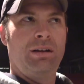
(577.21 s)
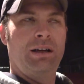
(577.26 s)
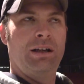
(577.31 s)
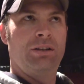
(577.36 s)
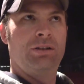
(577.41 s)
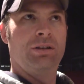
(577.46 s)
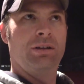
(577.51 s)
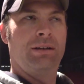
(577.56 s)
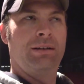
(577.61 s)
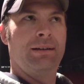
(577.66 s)

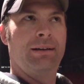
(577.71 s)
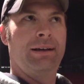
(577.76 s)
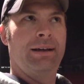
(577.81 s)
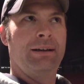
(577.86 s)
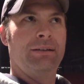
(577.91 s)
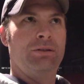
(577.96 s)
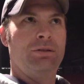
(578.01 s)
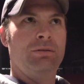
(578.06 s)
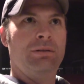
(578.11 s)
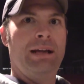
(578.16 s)

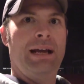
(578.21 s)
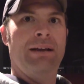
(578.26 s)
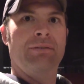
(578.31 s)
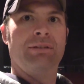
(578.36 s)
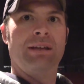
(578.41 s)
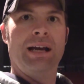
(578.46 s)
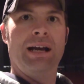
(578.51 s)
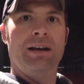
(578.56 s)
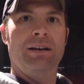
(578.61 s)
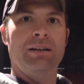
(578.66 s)

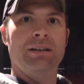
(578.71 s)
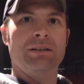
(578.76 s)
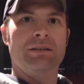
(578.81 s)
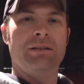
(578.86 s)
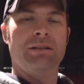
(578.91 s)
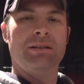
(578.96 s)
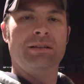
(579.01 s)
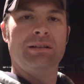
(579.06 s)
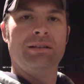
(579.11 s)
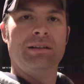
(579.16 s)
2.5
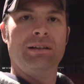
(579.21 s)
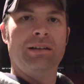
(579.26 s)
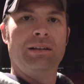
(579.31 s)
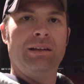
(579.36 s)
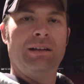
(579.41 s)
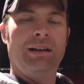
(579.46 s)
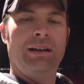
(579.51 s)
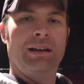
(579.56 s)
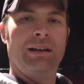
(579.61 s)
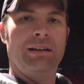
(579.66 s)
gallons
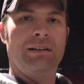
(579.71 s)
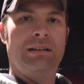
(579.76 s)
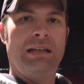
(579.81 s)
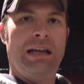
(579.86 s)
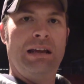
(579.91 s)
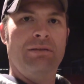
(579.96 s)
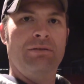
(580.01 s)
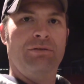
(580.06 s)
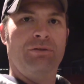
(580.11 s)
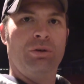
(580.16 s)
at a
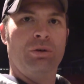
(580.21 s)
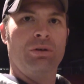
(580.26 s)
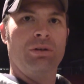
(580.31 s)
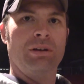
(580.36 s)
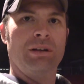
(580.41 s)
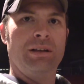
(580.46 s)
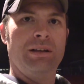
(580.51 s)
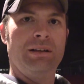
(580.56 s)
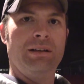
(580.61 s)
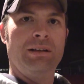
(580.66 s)

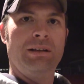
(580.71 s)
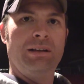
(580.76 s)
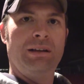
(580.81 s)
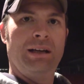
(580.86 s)
1040.